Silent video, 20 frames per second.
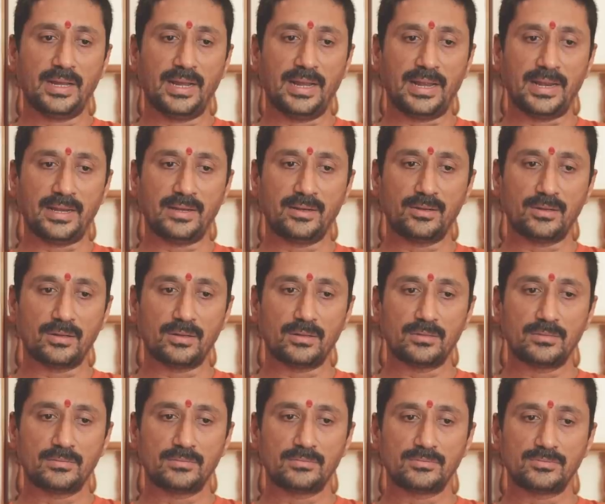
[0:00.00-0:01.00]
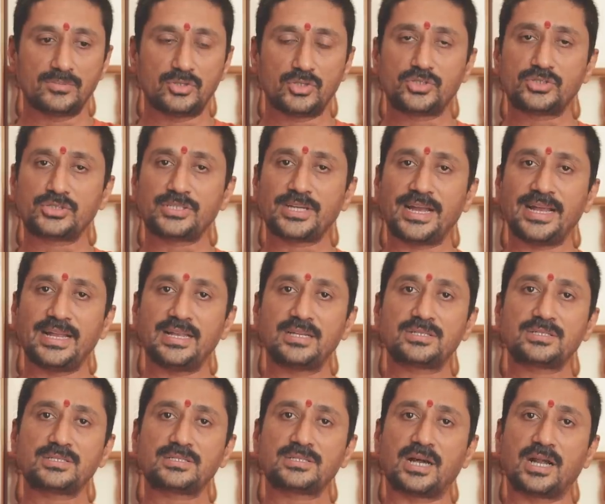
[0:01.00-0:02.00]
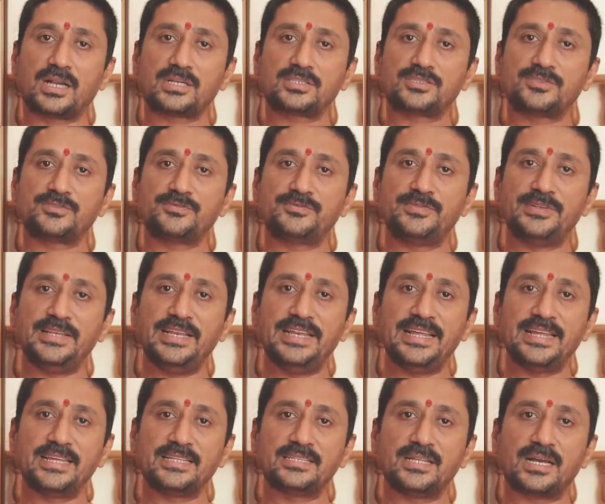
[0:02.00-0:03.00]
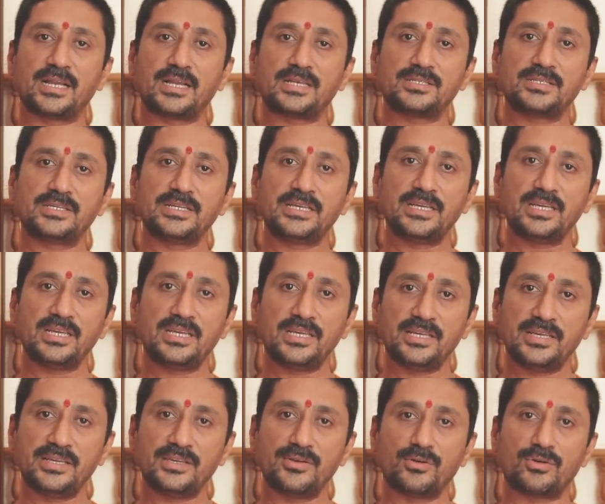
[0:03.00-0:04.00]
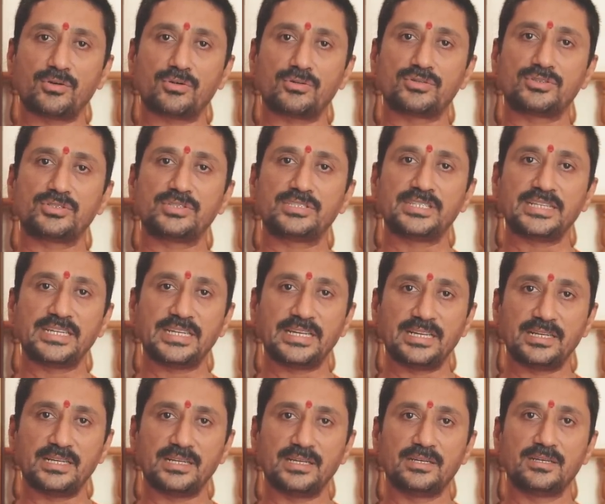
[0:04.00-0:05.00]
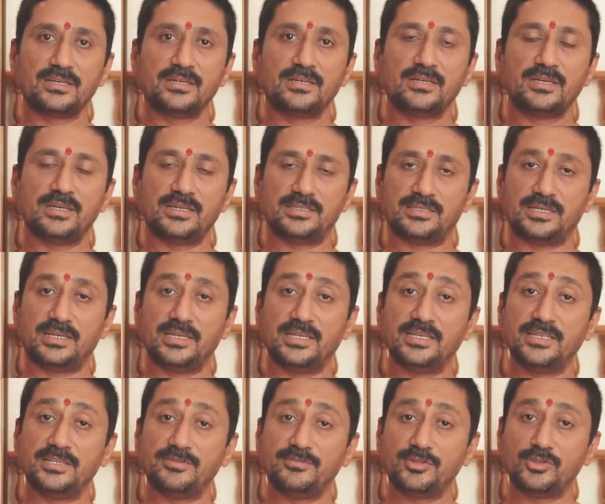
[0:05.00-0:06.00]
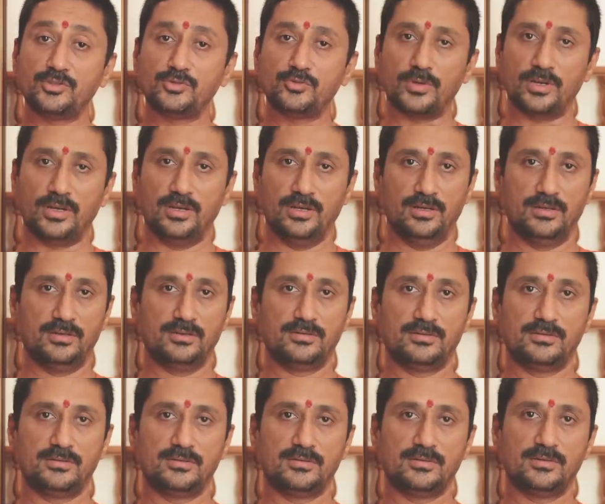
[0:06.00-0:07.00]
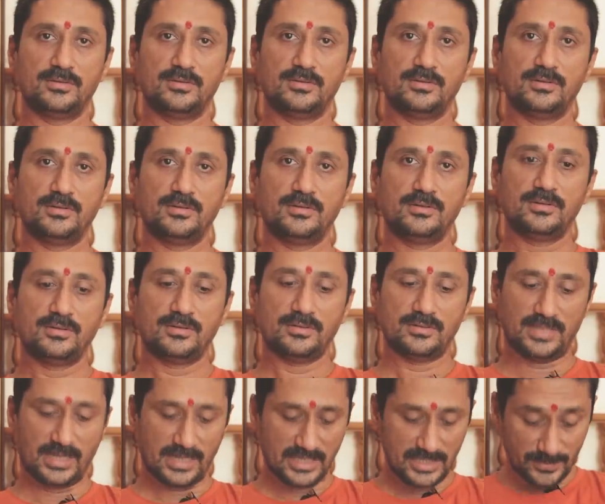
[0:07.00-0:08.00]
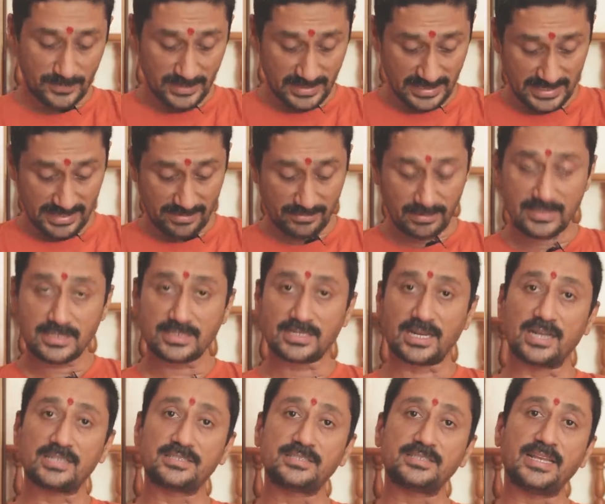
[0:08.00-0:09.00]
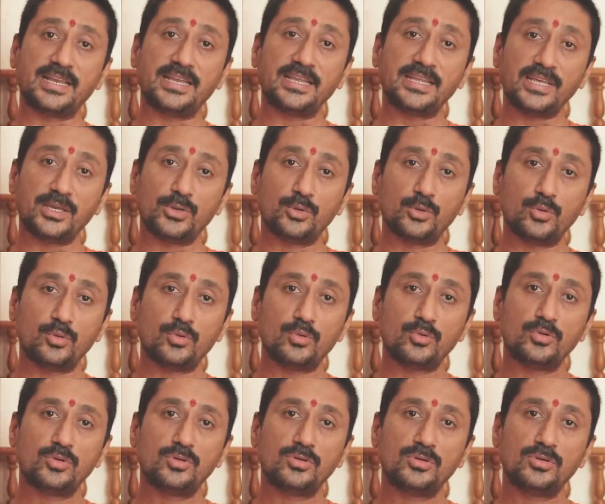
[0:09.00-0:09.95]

And the child starts feeling that he or she is an individual. That is when they will start telling you